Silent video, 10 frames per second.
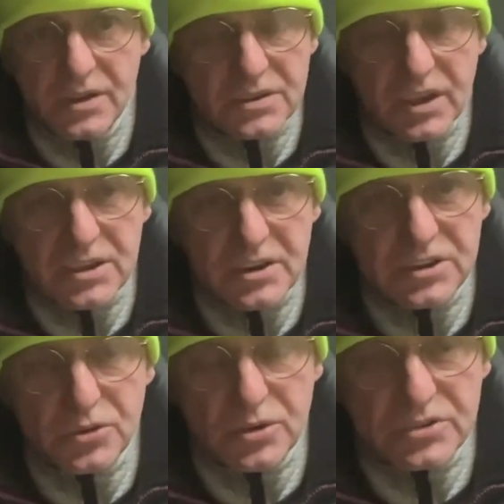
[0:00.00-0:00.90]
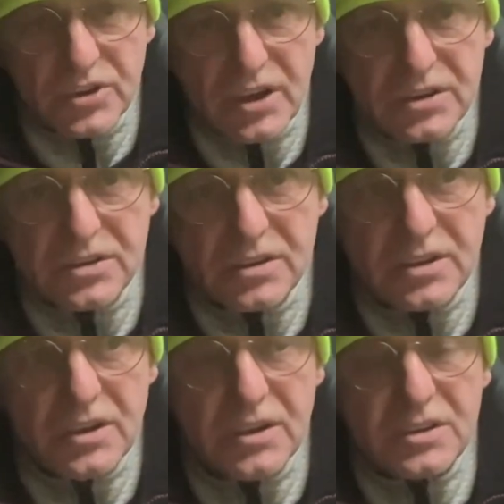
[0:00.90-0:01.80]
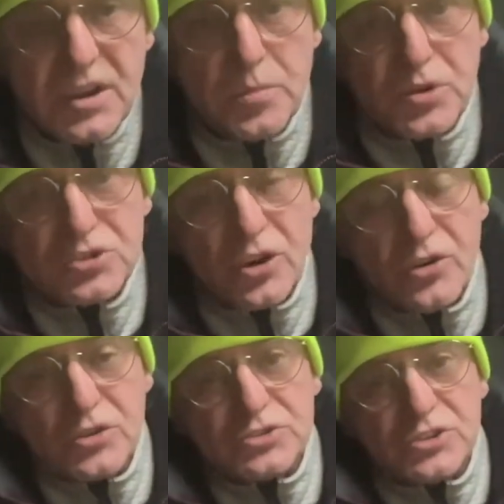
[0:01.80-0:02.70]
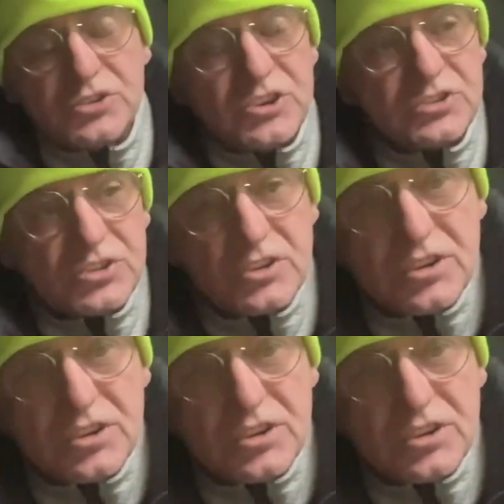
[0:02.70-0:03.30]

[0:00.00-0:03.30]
Get your head out the sand, you bunch of ostriches.